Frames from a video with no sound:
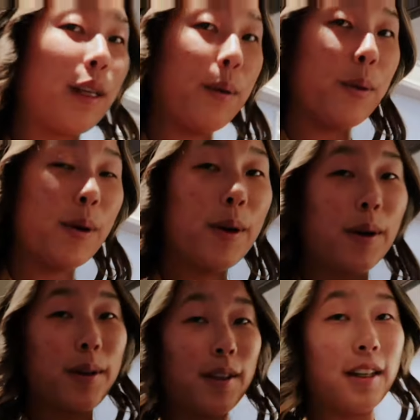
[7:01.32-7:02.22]
see
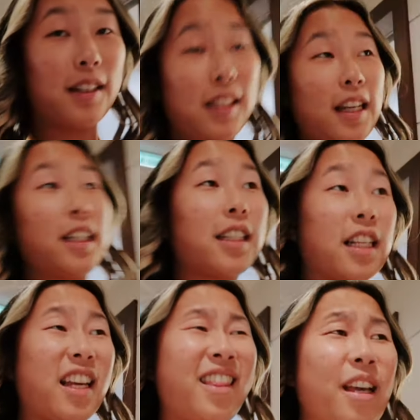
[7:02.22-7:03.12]
where the day takes
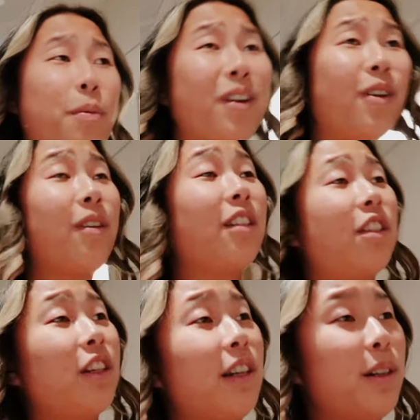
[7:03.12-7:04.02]
us. I think we're going
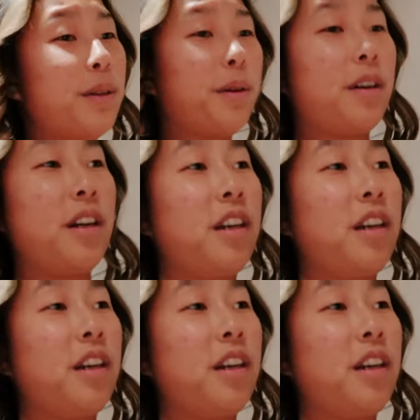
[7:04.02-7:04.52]
to